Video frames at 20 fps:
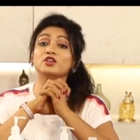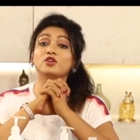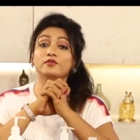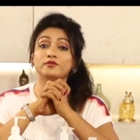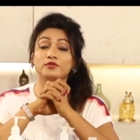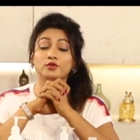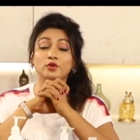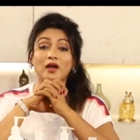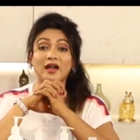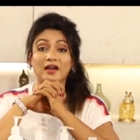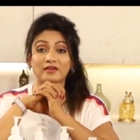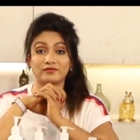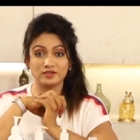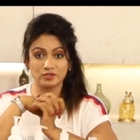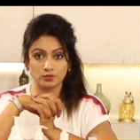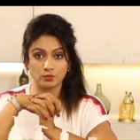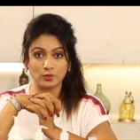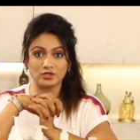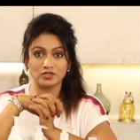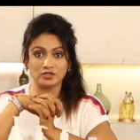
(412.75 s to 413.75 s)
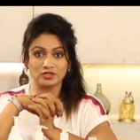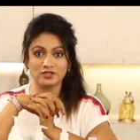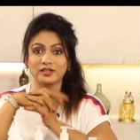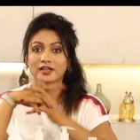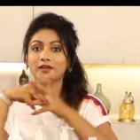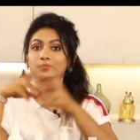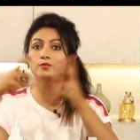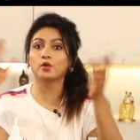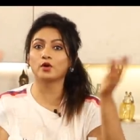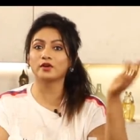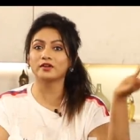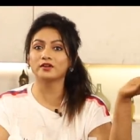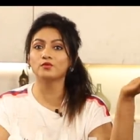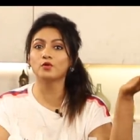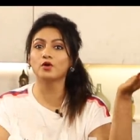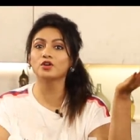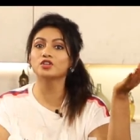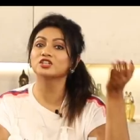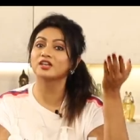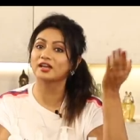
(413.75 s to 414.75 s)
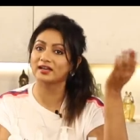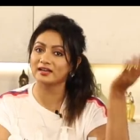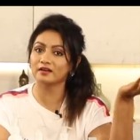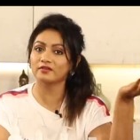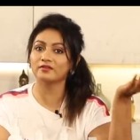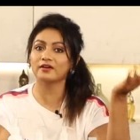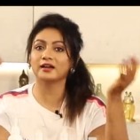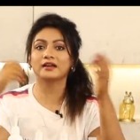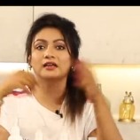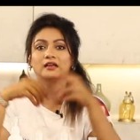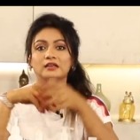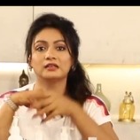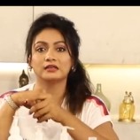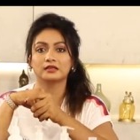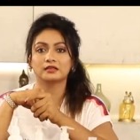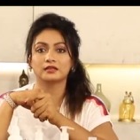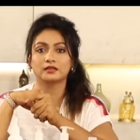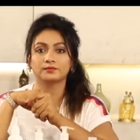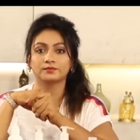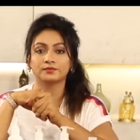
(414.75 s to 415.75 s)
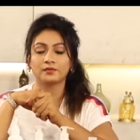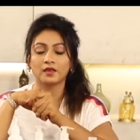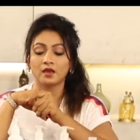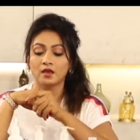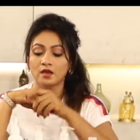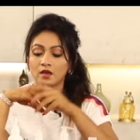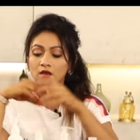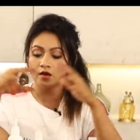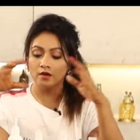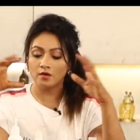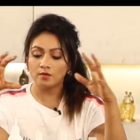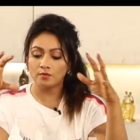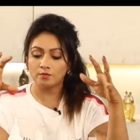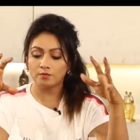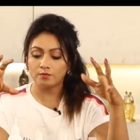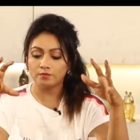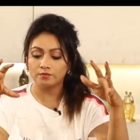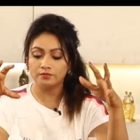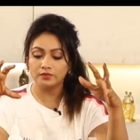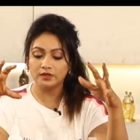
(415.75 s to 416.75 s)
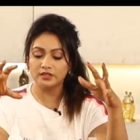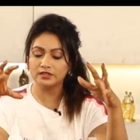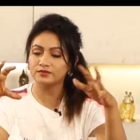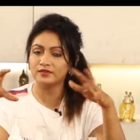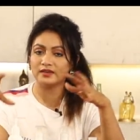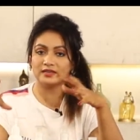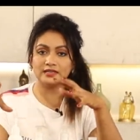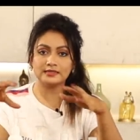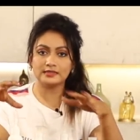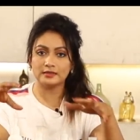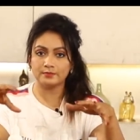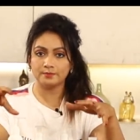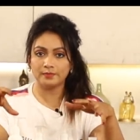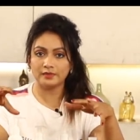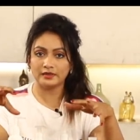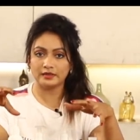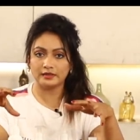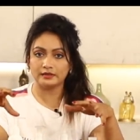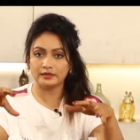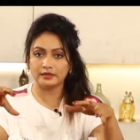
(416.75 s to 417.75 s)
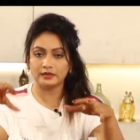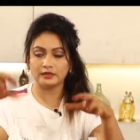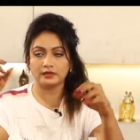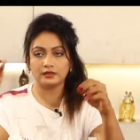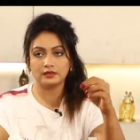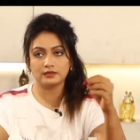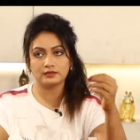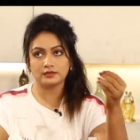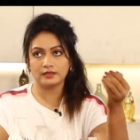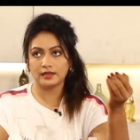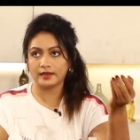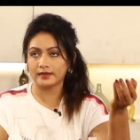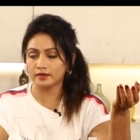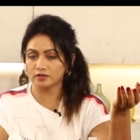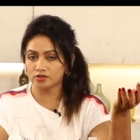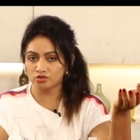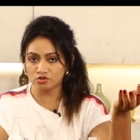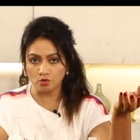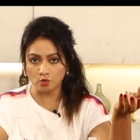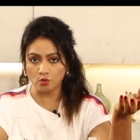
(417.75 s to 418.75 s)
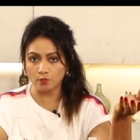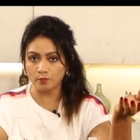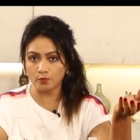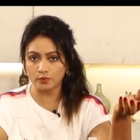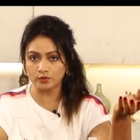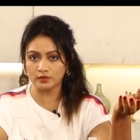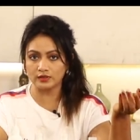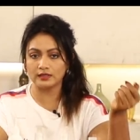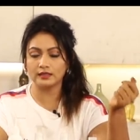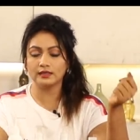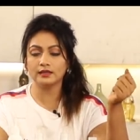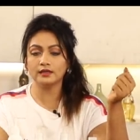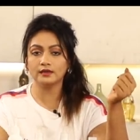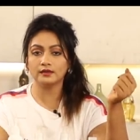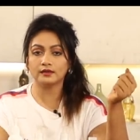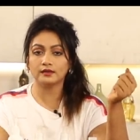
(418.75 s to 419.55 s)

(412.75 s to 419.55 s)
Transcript: many of you have this question that body wash ela vaadali ani. It's very simple andi, it's like a soap only